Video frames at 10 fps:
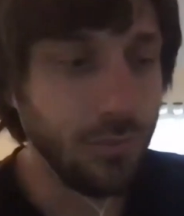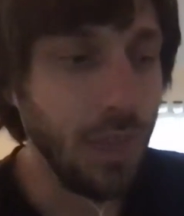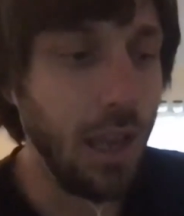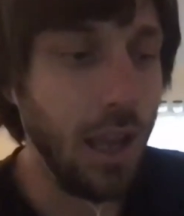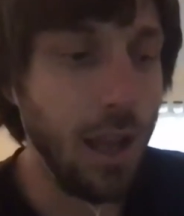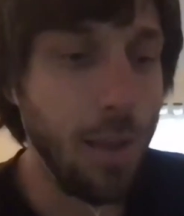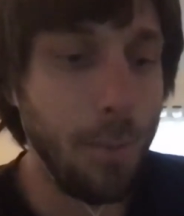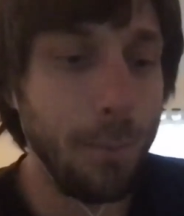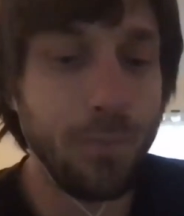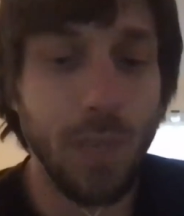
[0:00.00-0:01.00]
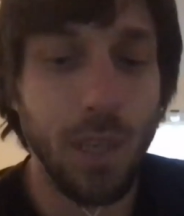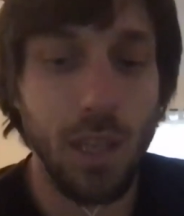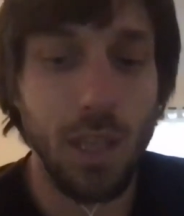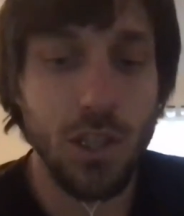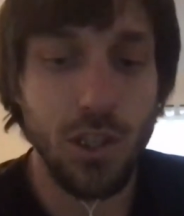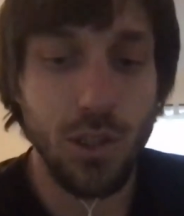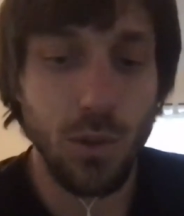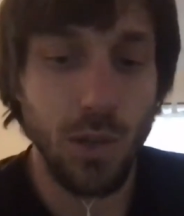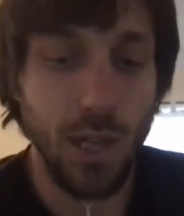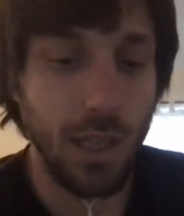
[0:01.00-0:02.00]
um,
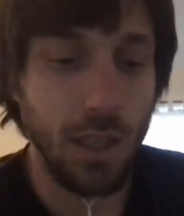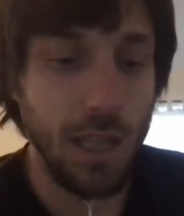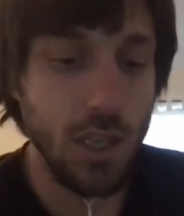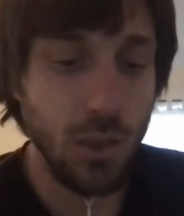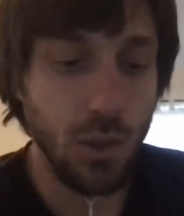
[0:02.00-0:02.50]
issue a